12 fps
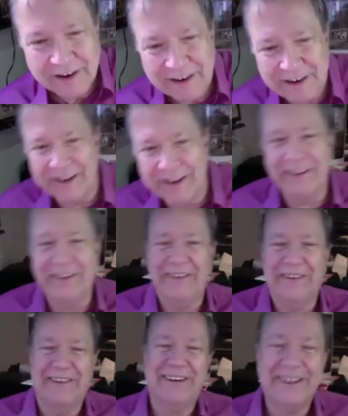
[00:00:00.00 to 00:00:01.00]
You
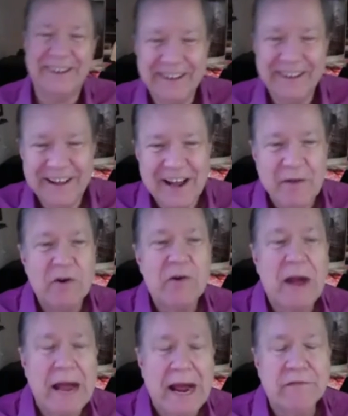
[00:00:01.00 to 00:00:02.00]
know, well, you
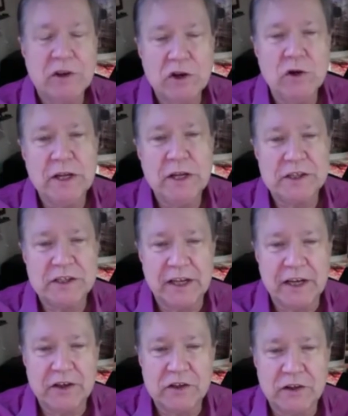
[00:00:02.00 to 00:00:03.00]
have to do these
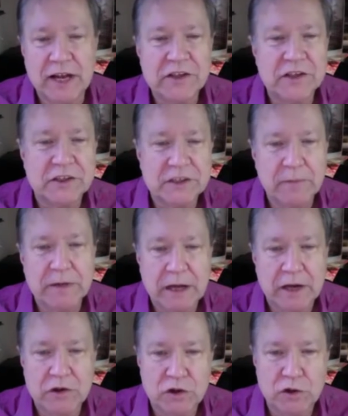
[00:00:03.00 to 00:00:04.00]
things. So that's just something
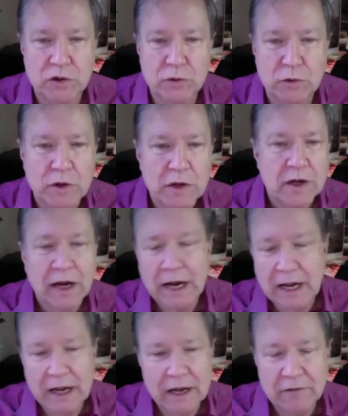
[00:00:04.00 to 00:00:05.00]
I do. I
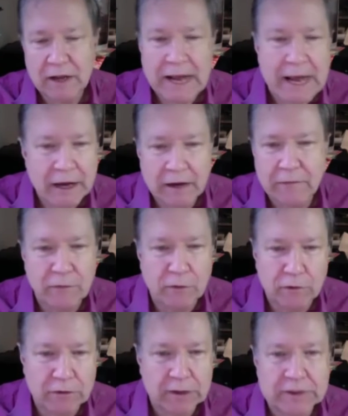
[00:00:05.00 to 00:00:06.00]
have an attic
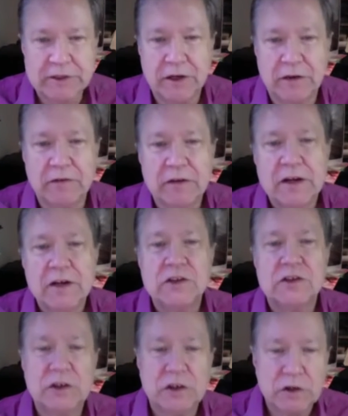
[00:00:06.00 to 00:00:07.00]
full of that stuff.
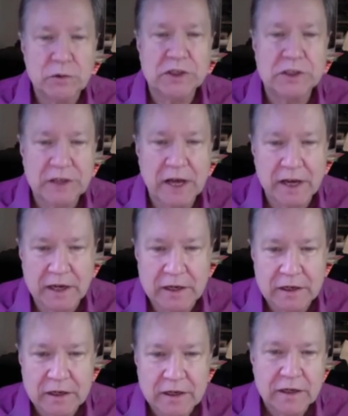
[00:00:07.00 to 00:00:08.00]
So you do a
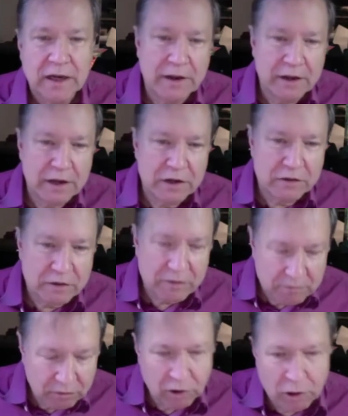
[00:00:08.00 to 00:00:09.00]
study and then you
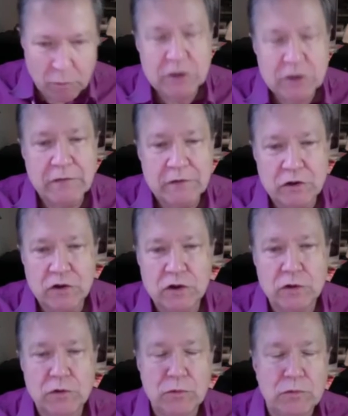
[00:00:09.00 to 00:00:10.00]
learn what you have to
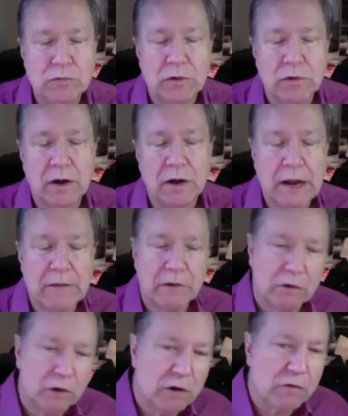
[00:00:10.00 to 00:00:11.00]
do, have to
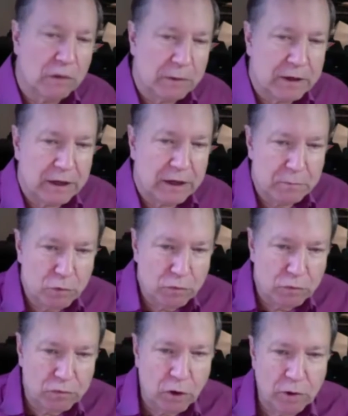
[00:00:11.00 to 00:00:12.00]
learn from it and then move
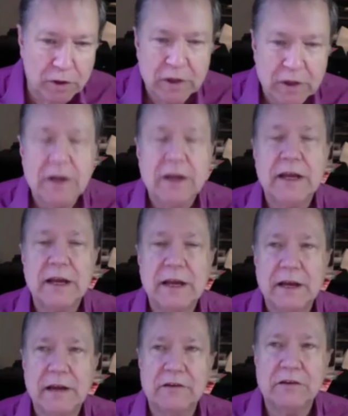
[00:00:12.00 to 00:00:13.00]
forward.
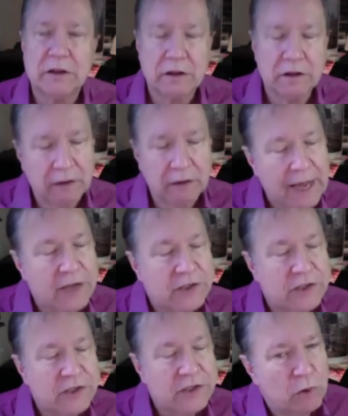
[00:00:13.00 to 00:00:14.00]
And glass is a
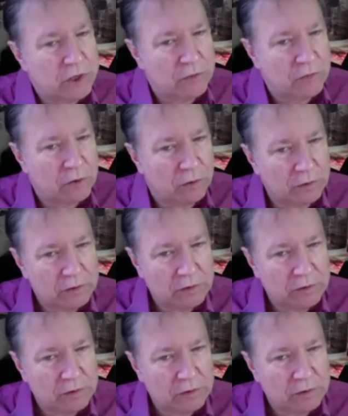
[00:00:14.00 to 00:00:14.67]
little more difficult.